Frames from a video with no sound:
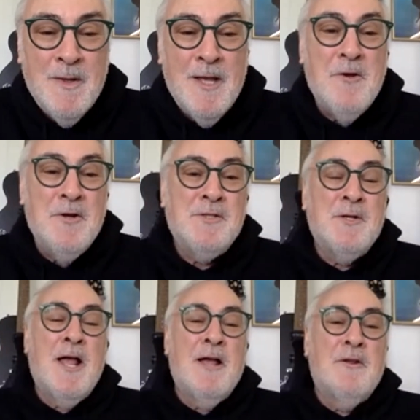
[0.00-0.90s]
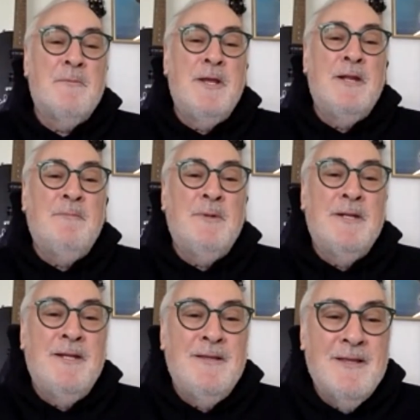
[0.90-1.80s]
I go to Chicago to meet him,
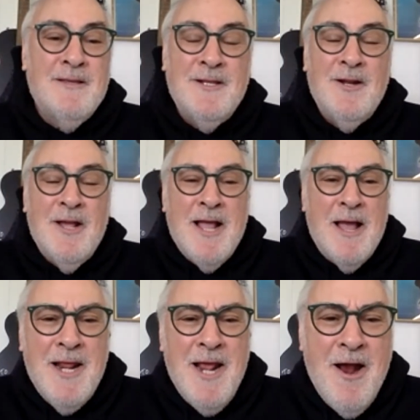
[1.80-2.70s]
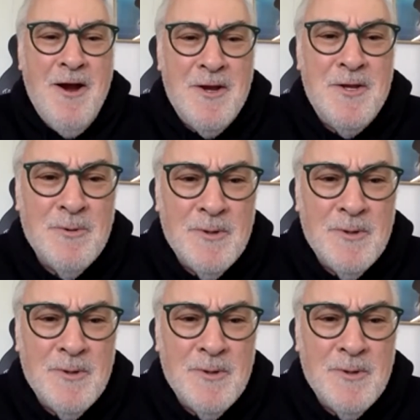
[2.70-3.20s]
and he says, I'm gonna hire you.